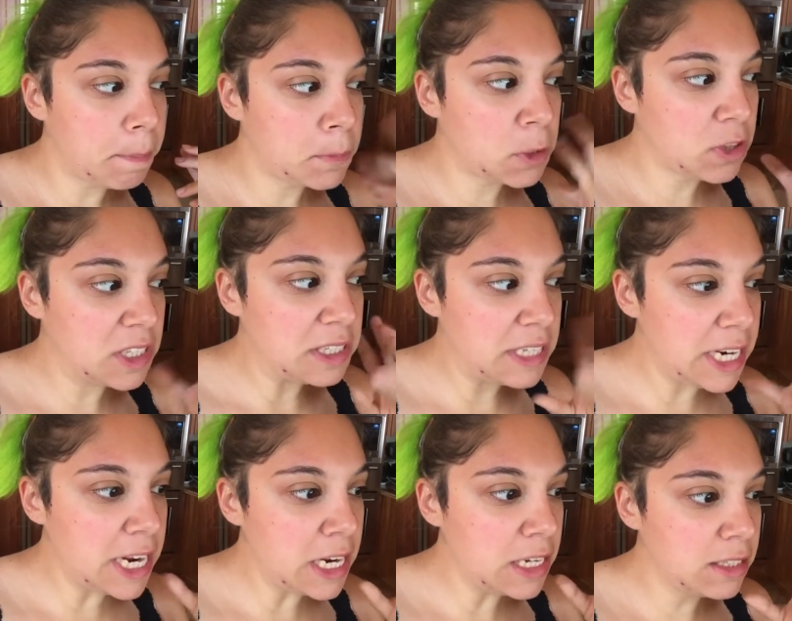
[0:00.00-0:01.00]
so the
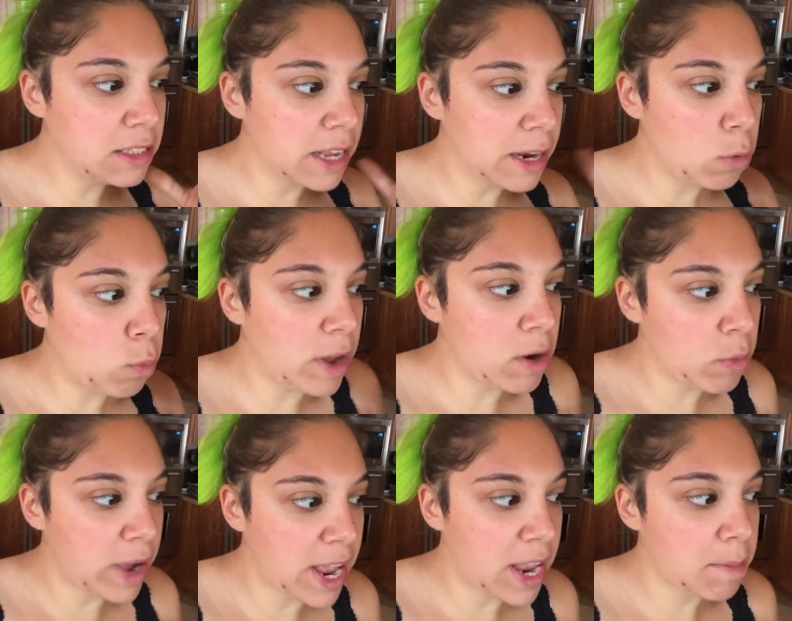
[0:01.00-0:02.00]
stickiness like went
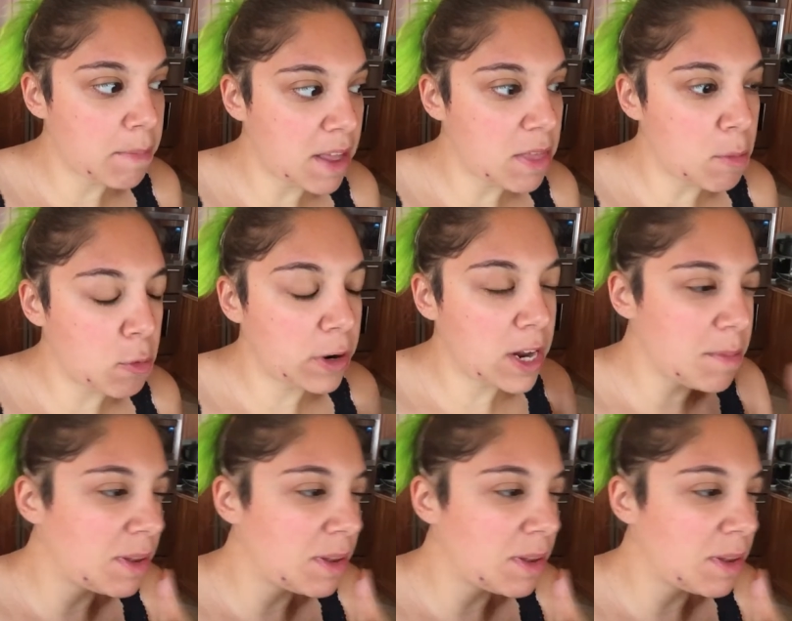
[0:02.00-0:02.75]
away by the morning,